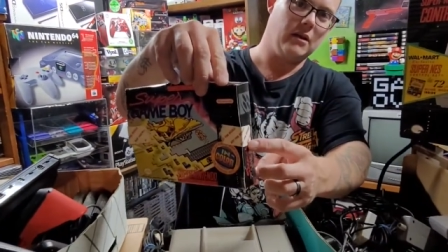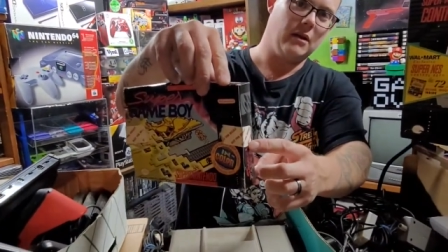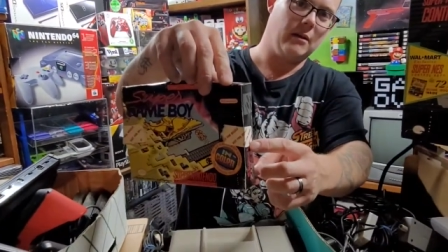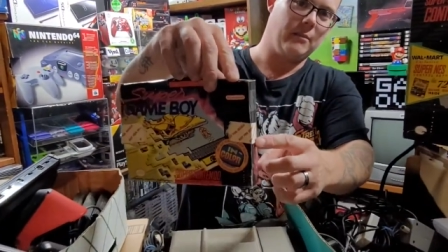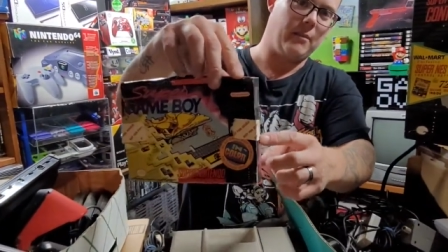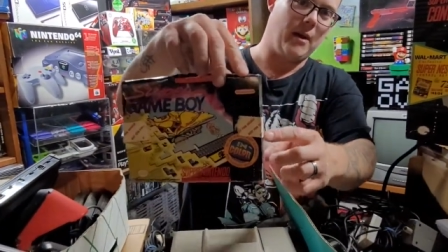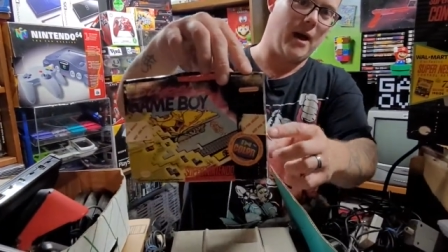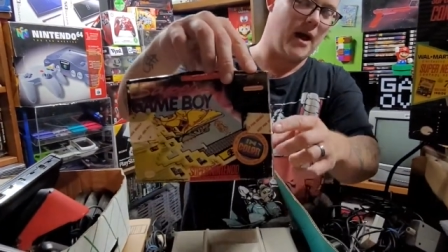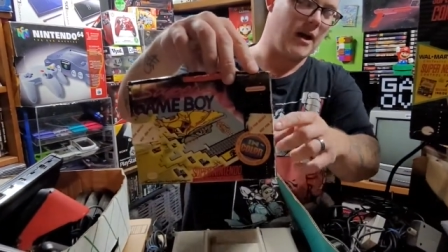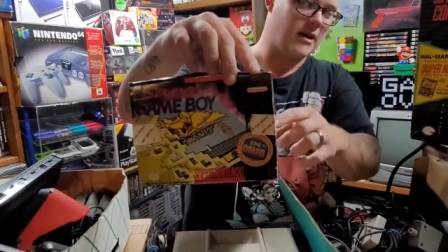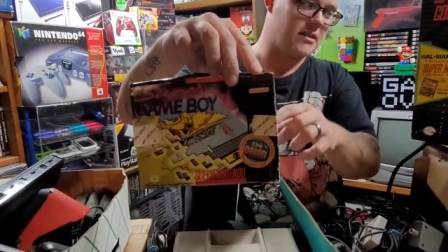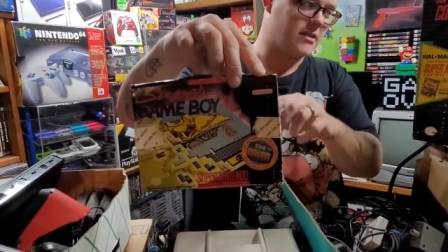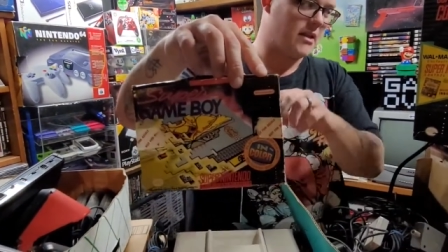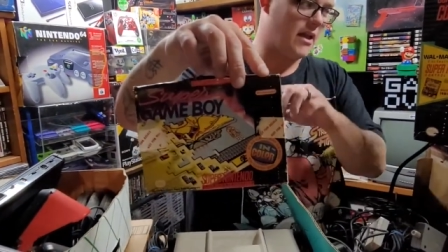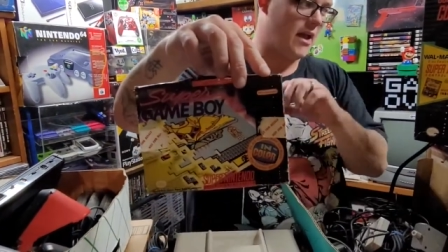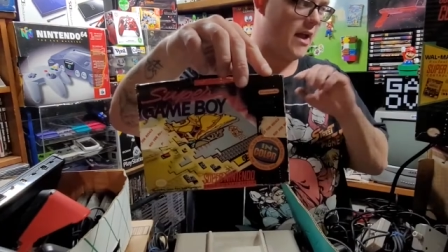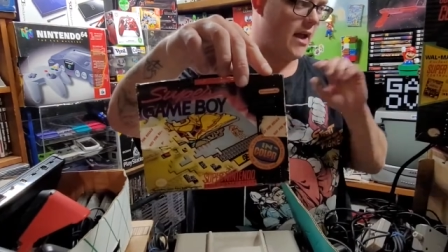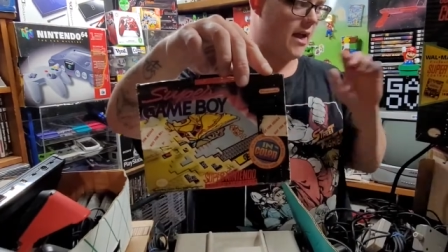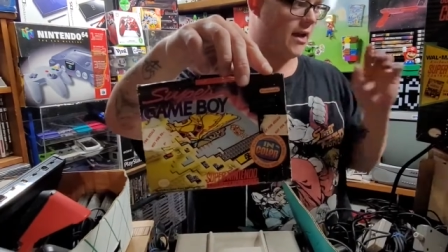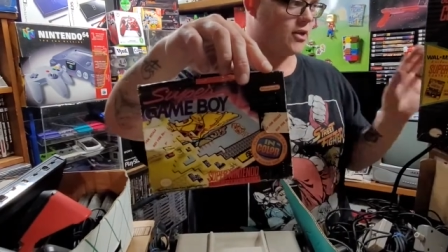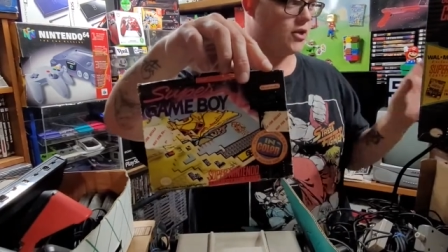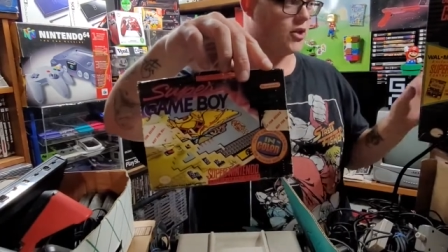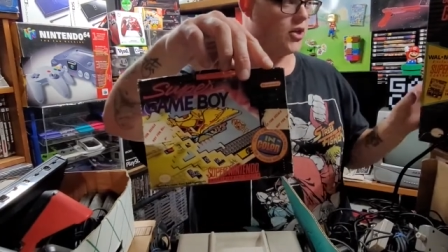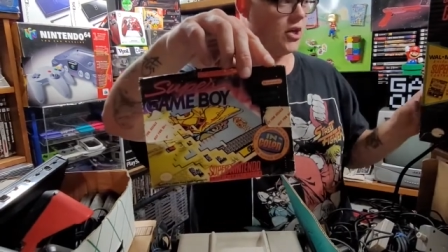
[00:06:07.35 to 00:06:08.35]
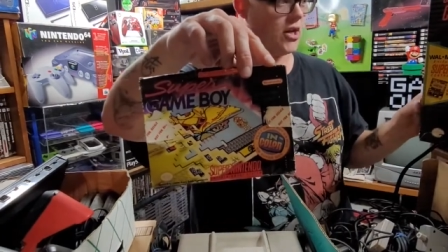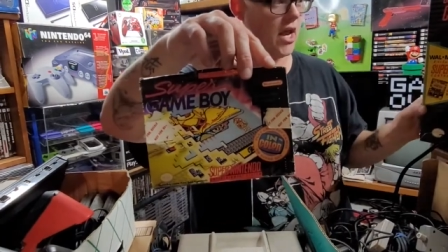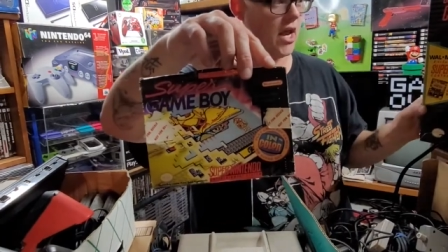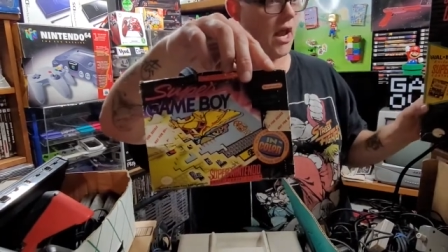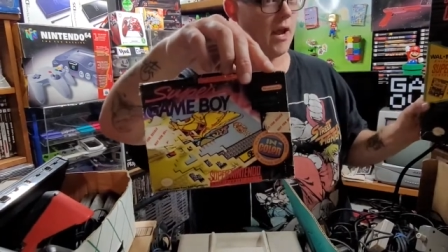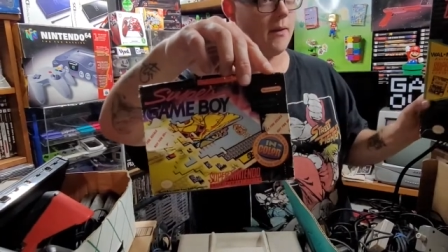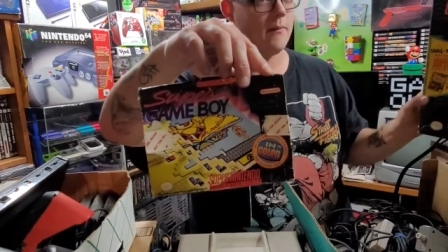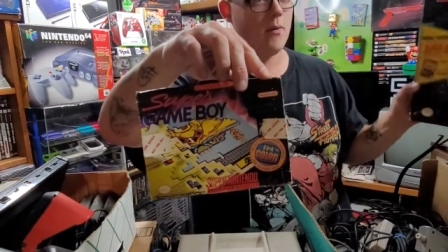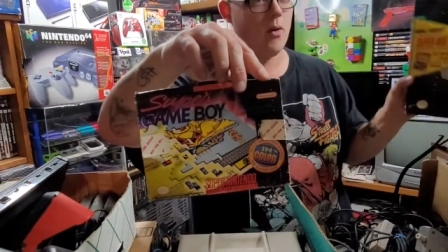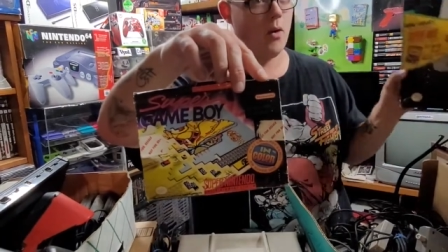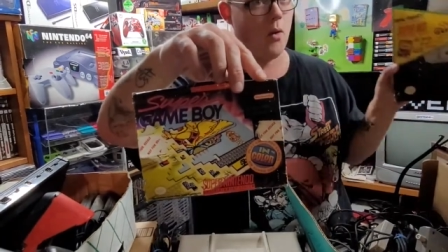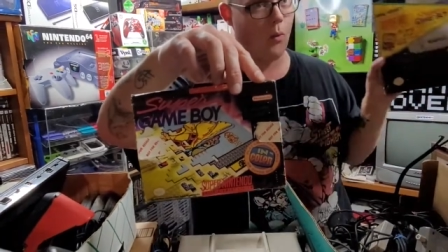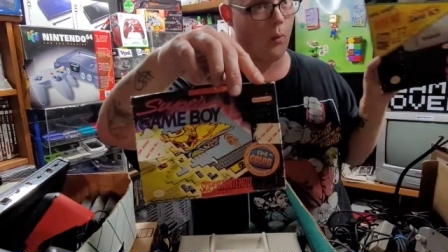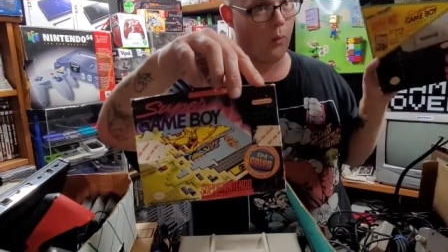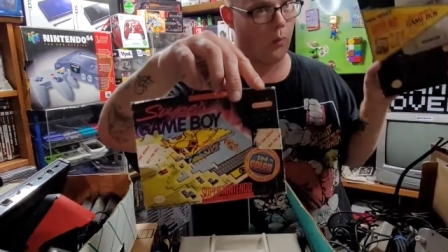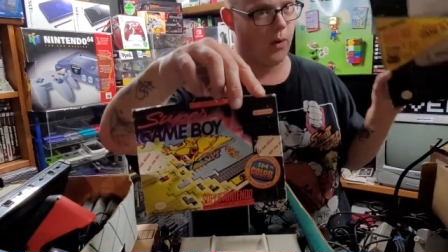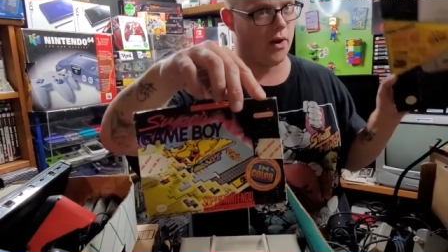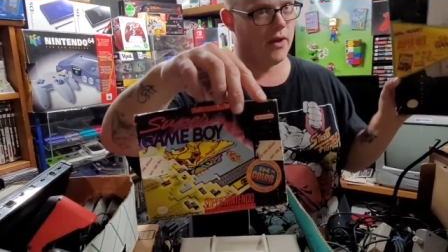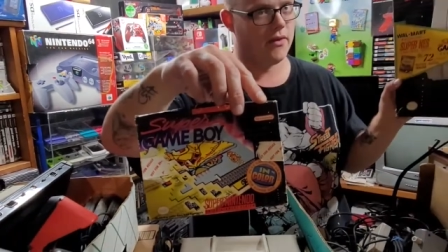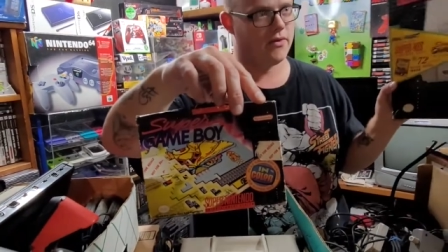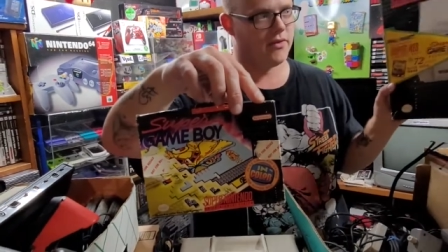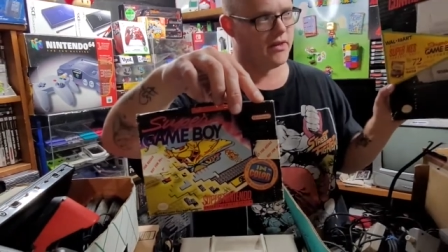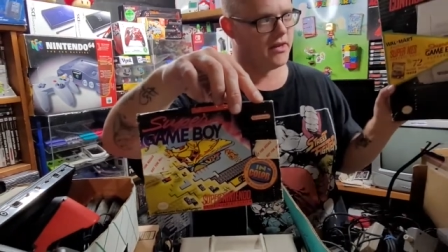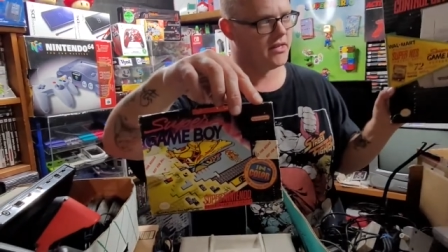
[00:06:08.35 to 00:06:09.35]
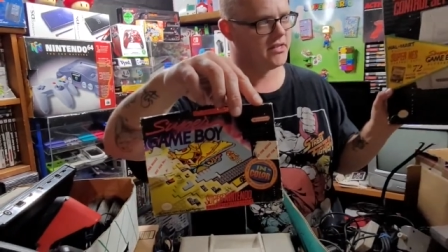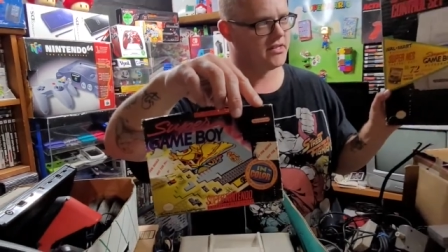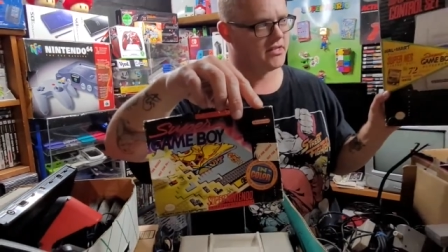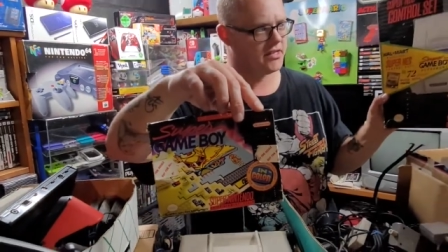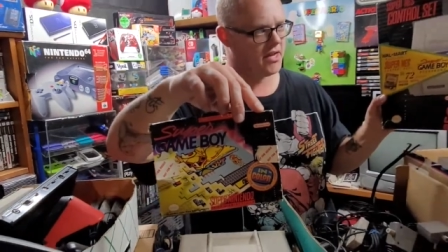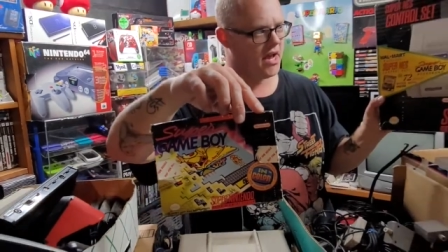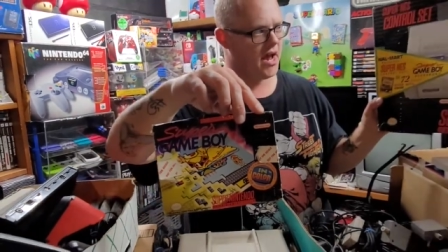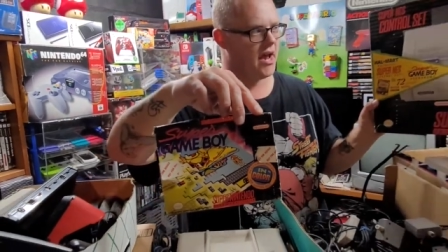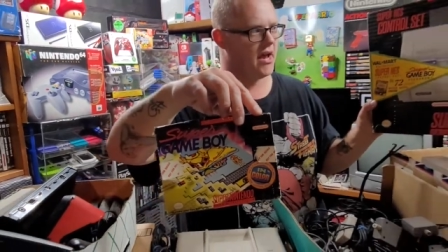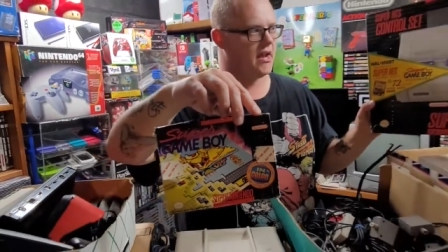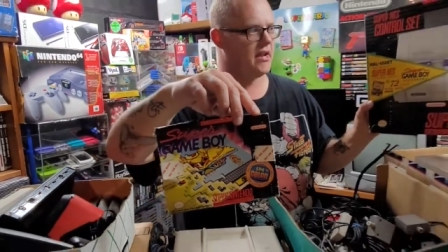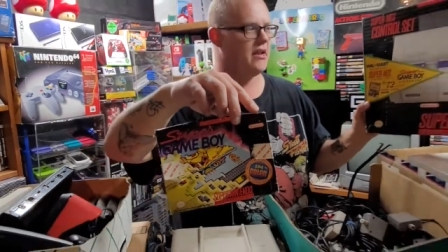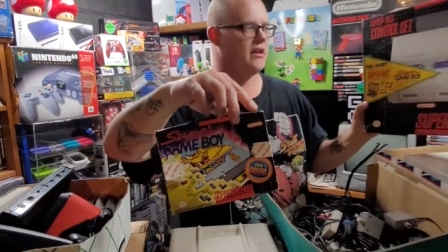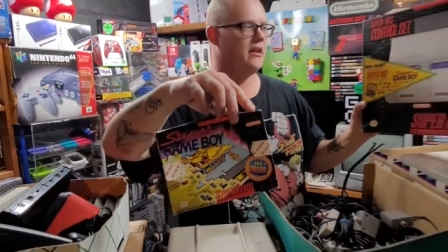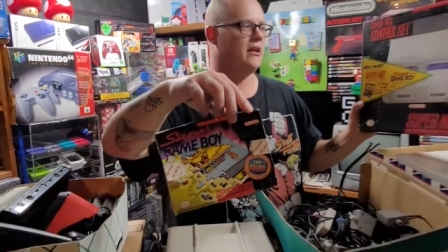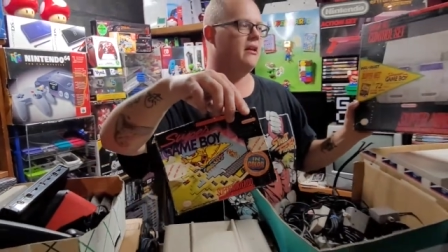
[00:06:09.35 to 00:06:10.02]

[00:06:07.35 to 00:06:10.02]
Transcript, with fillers: box that actually came with this set.